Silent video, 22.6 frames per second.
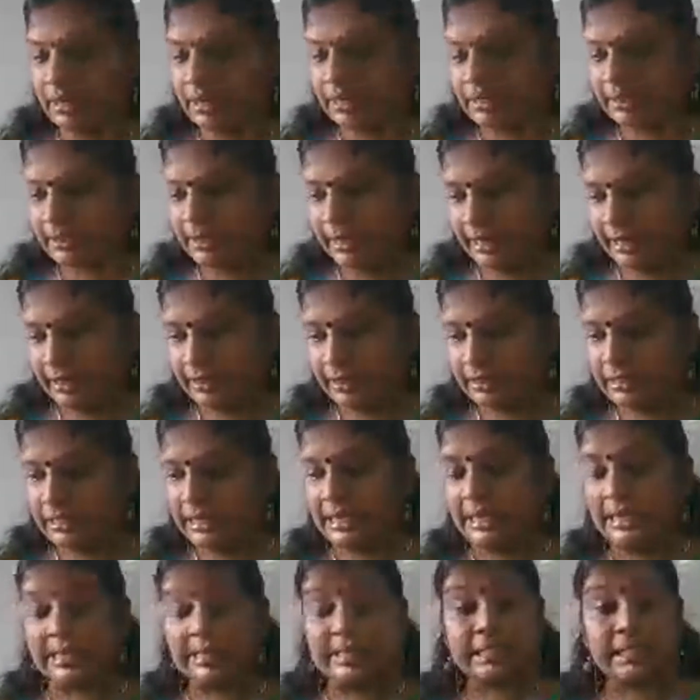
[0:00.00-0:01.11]
then
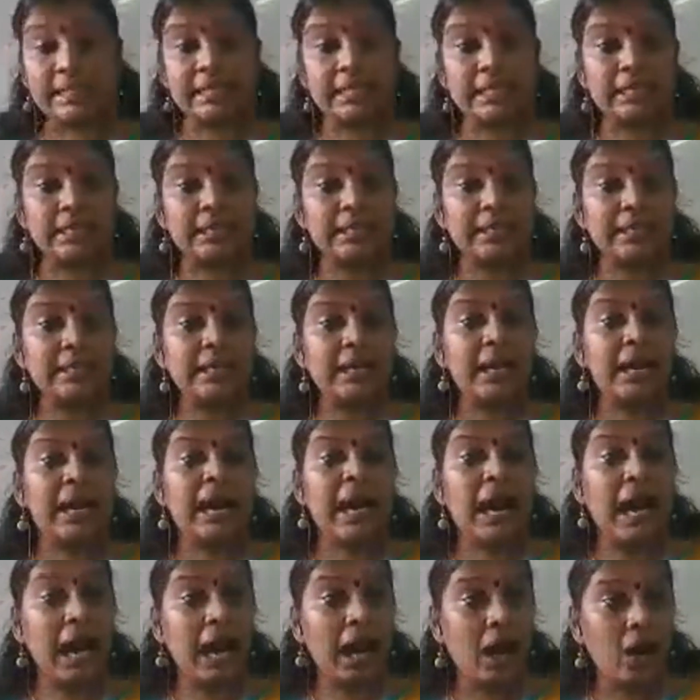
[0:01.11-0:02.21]
teaching
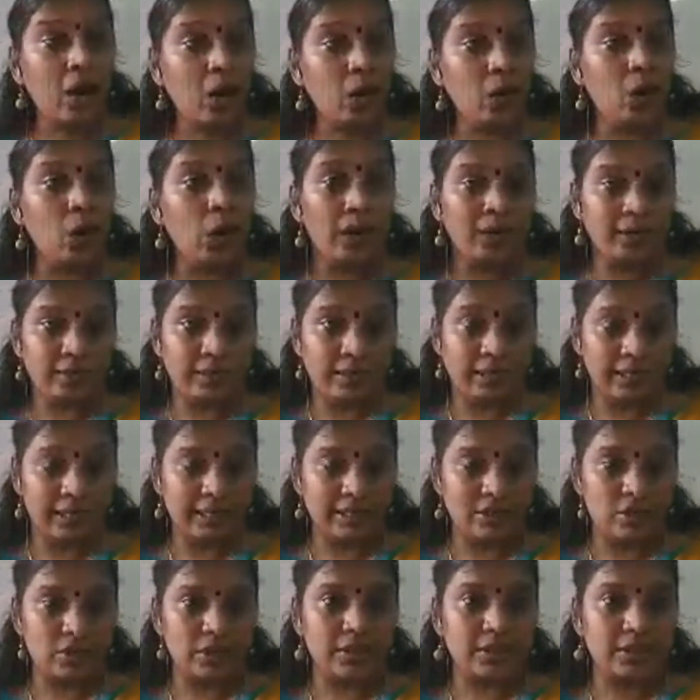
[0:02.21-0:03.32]
how a
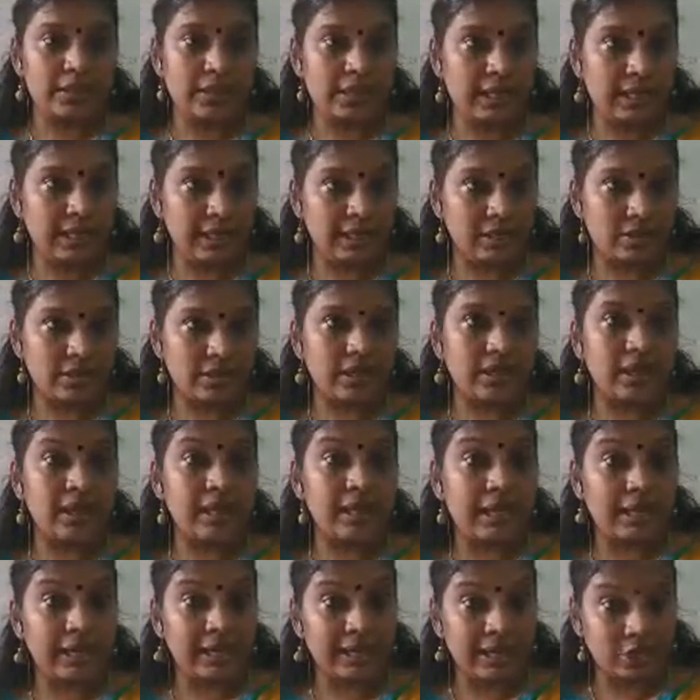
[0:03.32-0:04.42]
teacher teach
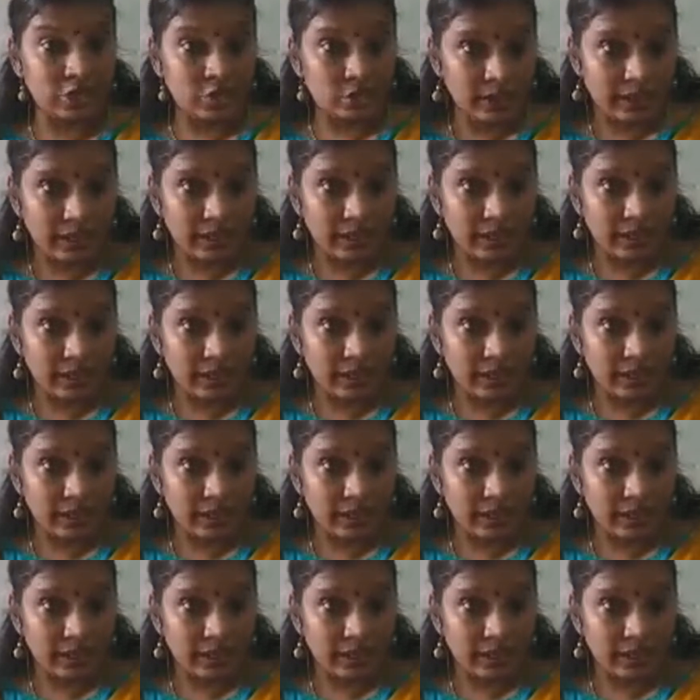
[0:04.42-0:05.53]
English in a
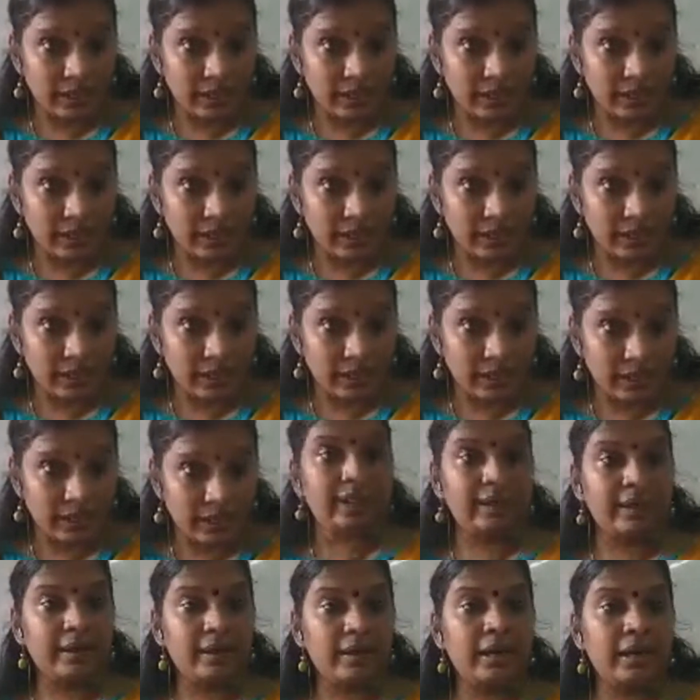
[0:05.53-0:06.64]
classroom,
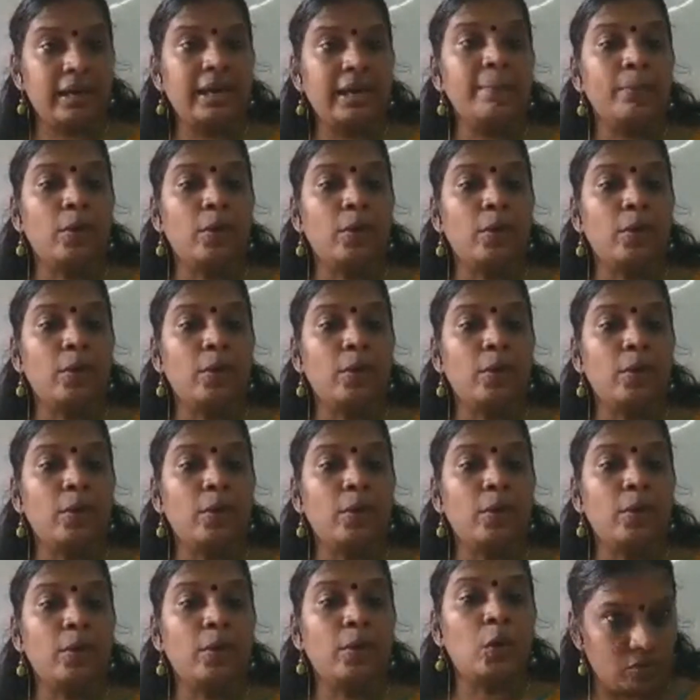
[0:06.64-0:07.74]
then importance
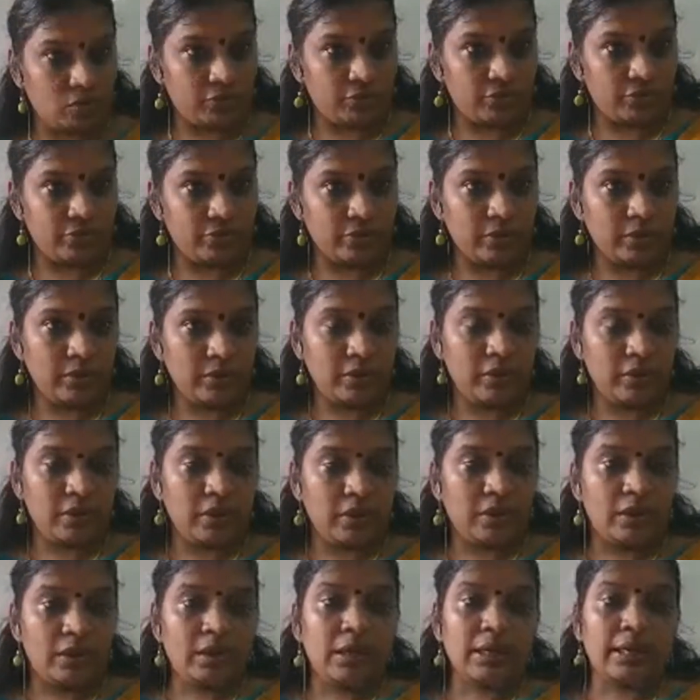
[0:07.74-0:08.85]
of
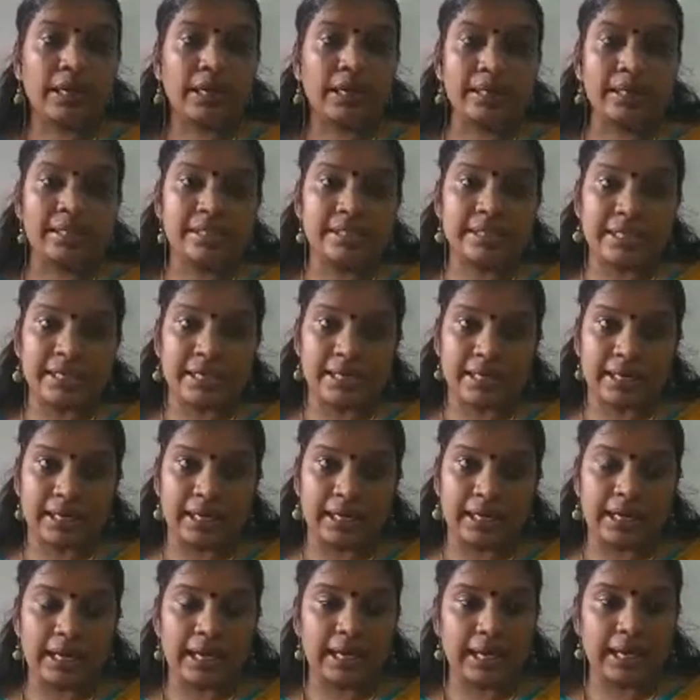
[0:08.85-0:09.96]
cultural
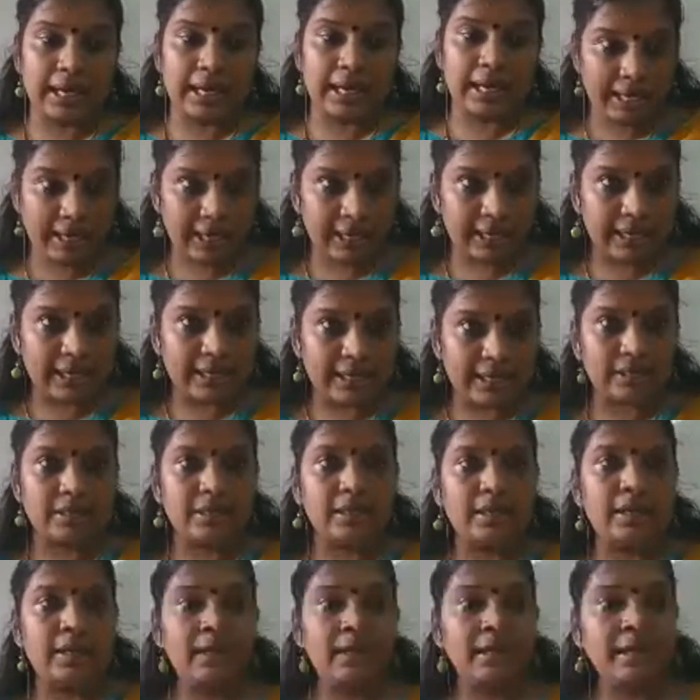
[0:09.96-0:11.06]
and
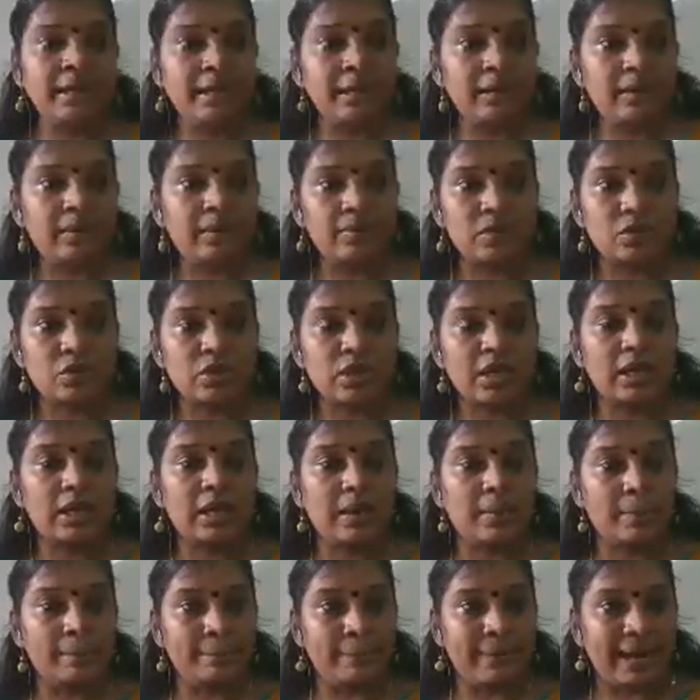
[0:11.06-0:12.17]
linguistic
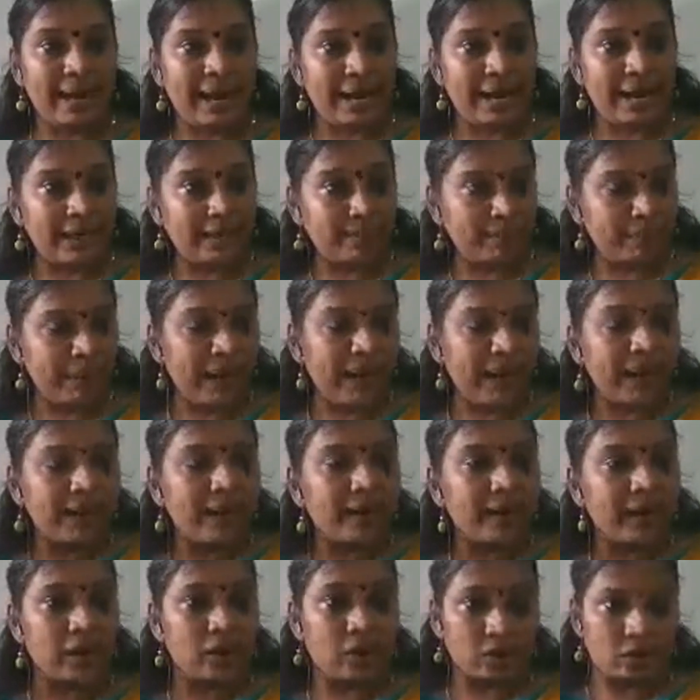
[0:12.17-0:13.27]

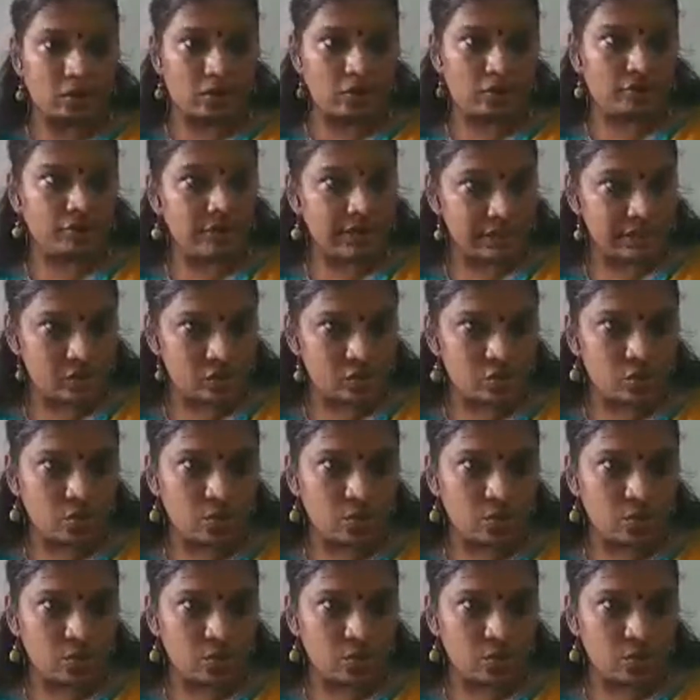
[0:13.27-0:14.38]
background of the
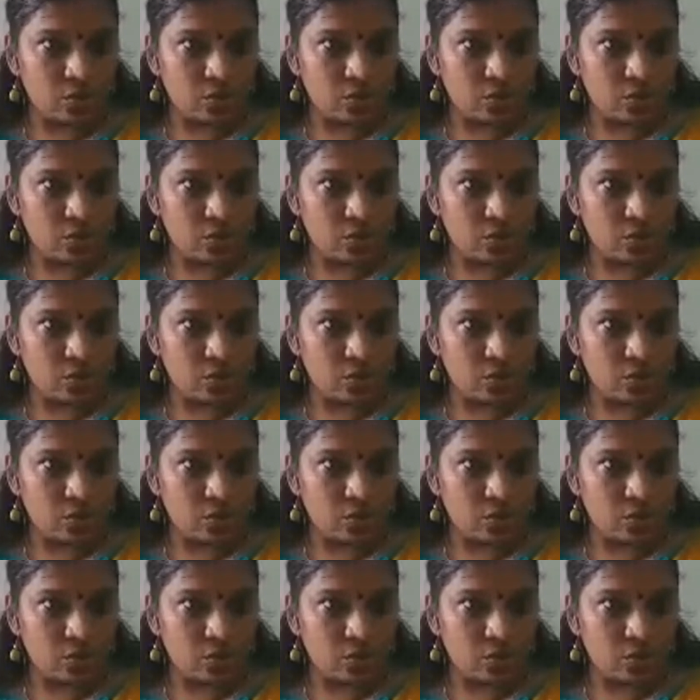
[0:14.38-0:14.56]
students